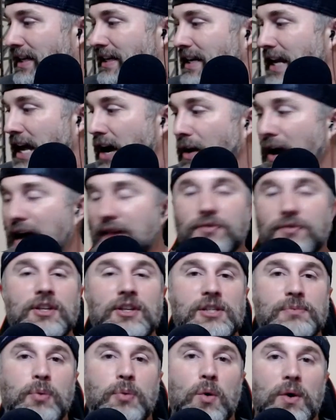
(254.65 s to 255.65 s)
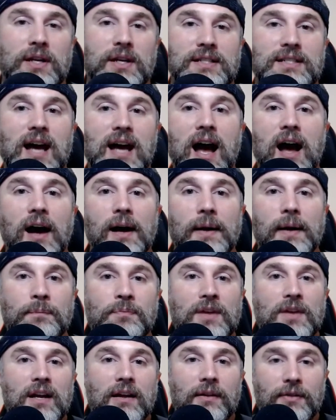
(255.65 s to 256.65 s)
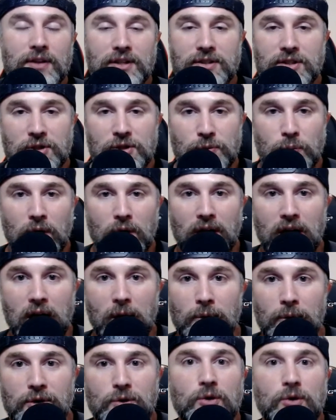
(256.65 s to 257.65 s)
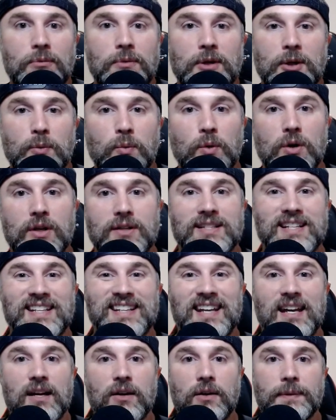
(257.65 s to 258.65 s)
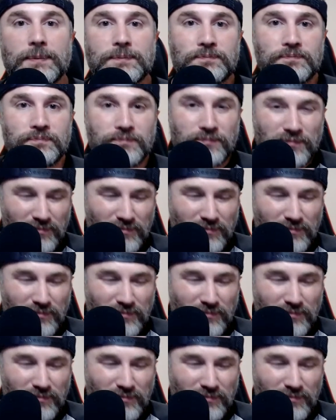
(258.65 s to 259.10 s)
Now, at this point in time, this is where I would normally want to yell